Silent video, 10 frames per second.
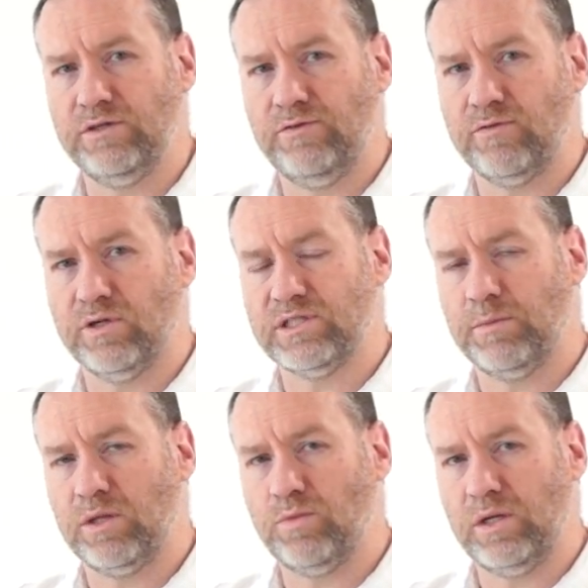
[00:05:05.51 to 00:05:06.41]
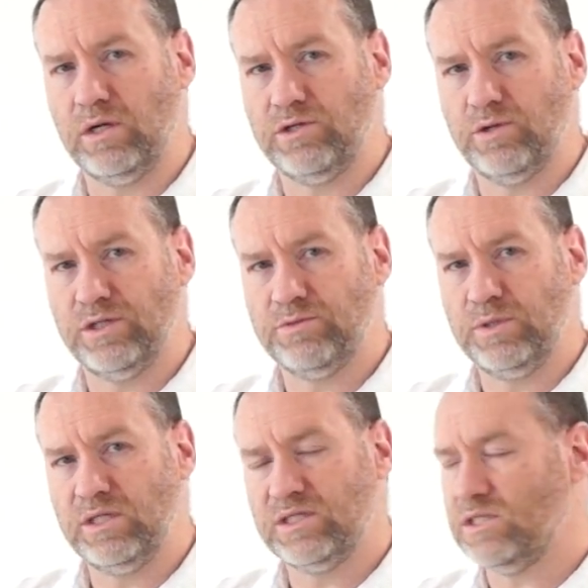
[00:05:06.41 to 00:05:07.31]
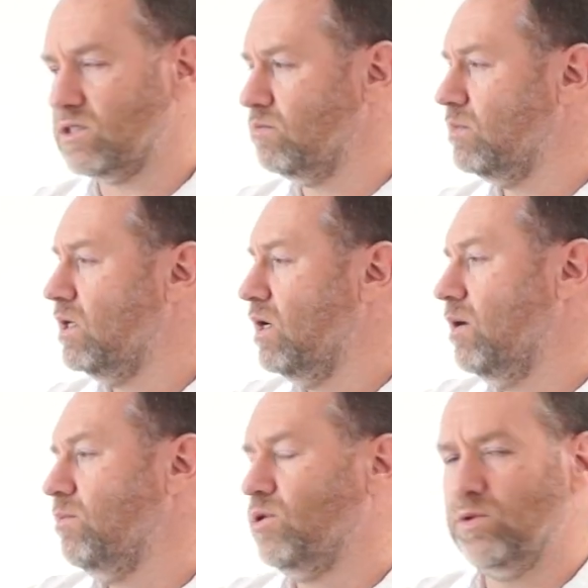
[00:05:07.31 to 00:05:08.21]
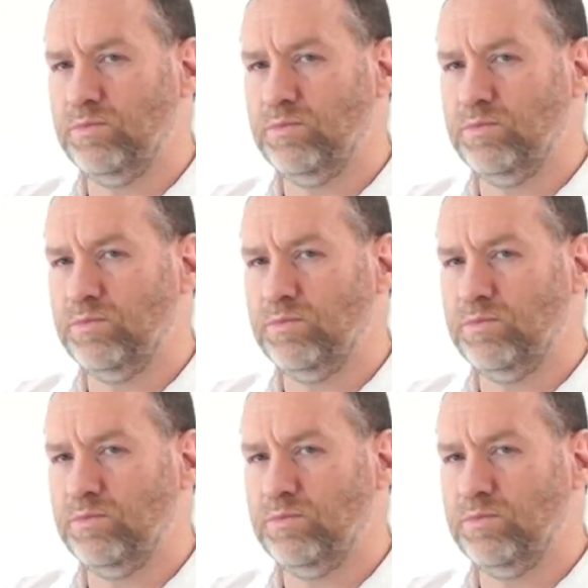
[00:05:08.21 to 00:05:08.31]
if you've got some other radio transmitting system. But the real